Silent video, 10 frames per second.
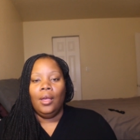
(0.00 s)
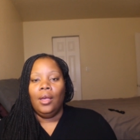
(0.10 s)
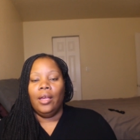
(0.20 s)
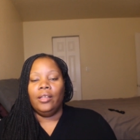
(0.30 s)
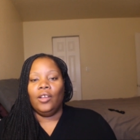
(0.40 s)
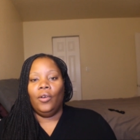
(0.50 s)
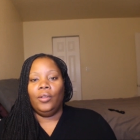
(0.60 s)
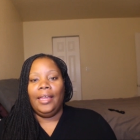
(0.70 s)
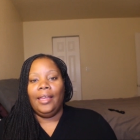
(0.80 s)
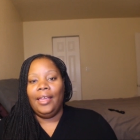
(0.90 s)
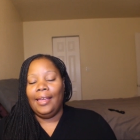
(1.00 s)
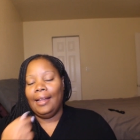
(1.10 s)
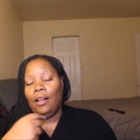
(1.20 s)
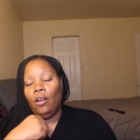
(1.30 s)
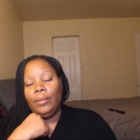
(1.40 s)
And so he
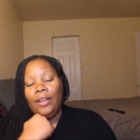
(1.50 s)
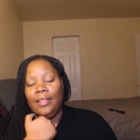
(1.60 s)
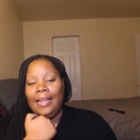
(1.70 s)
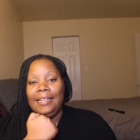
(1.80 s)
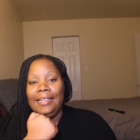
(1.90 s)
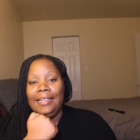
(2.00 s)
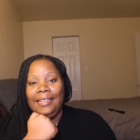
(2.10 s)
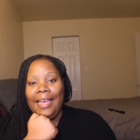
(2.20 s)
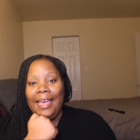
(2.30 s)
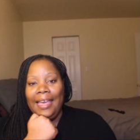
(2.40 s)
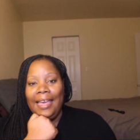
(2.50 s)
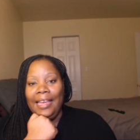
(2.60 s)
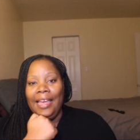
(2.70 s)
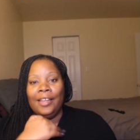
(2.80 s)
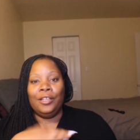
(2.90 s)
get home later that day,
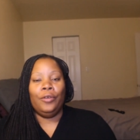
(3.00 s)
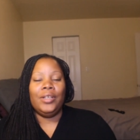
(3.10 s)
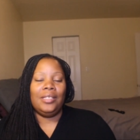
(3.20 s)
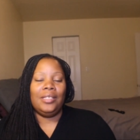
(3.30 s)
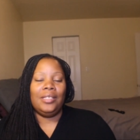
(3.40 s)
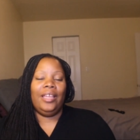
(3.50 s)
and Kerissa's there.